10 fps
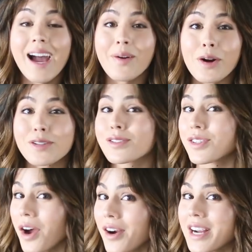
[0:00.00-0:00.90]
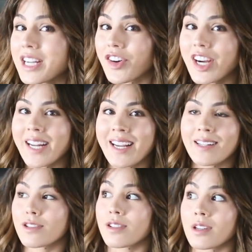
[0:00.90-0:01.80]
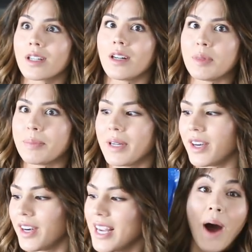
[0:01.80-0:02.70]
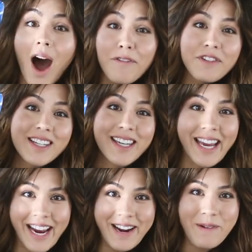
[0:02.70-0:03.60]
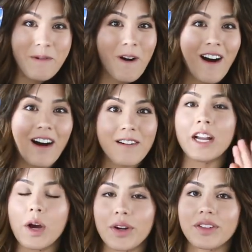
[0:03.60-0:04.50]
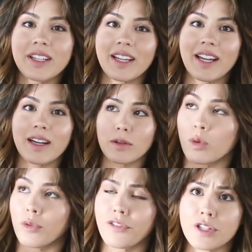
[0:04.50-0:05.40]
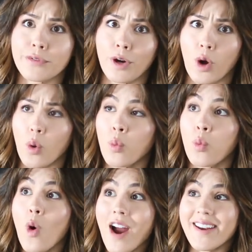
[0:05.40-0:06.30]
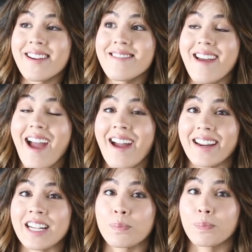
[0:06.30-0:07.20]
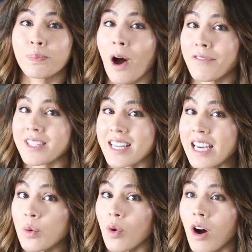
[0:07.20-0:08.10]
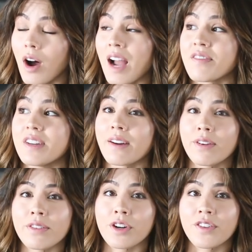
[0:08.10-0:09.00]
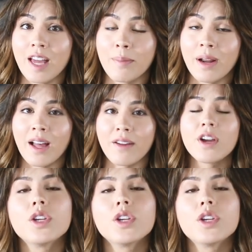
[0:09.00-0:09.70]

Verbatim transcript: Now our star ingredient, sorry almond butter, puffed quinoa. I know what you're thinking. Well, first of all, what in the heck is puffed quinoa? I've never even heard of that in my life.